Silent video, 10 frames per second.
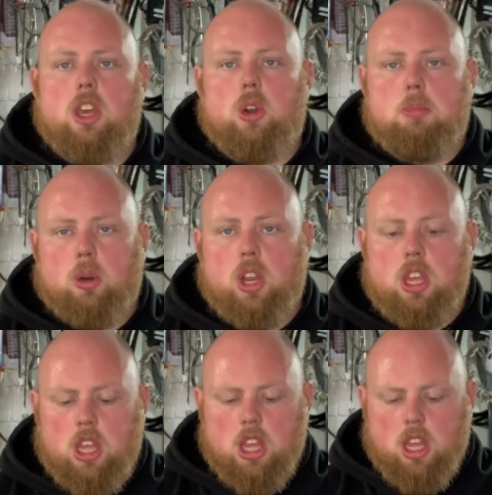You could put it
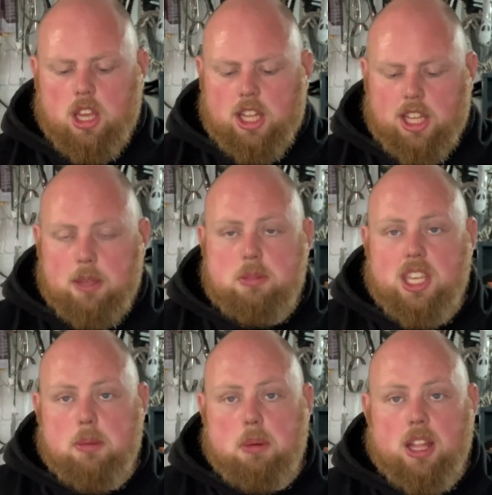clip to
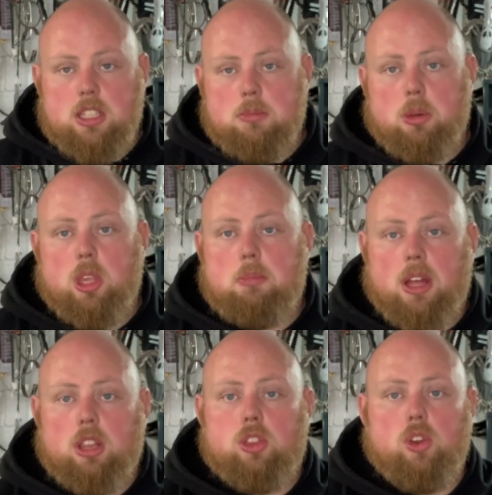your belt and put your
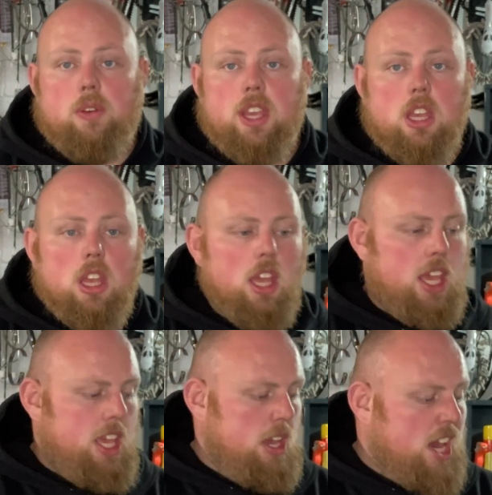belt through it,
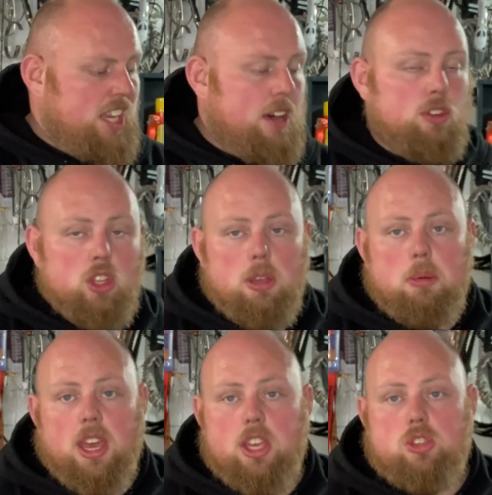and have it on your
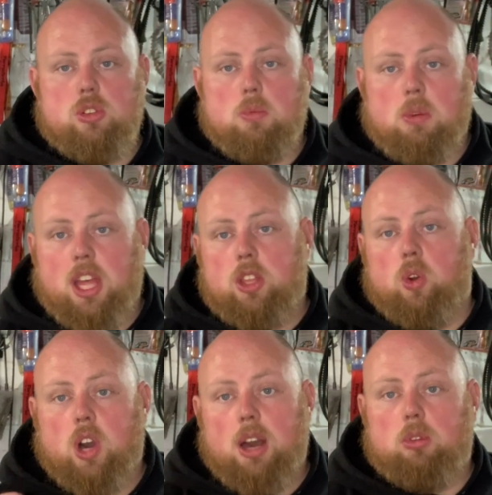person while
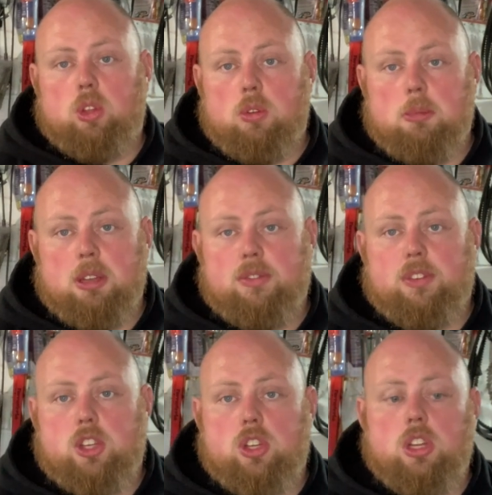you're out doing a bit of
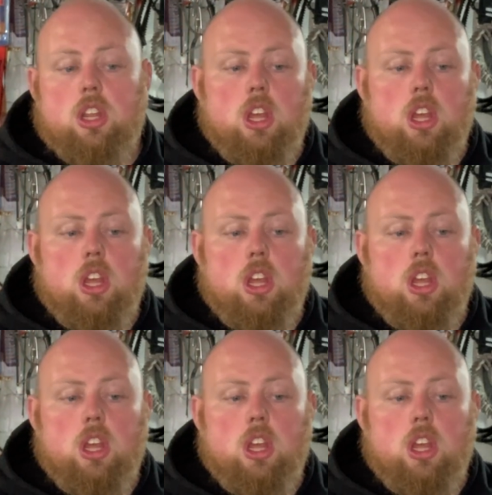fishing,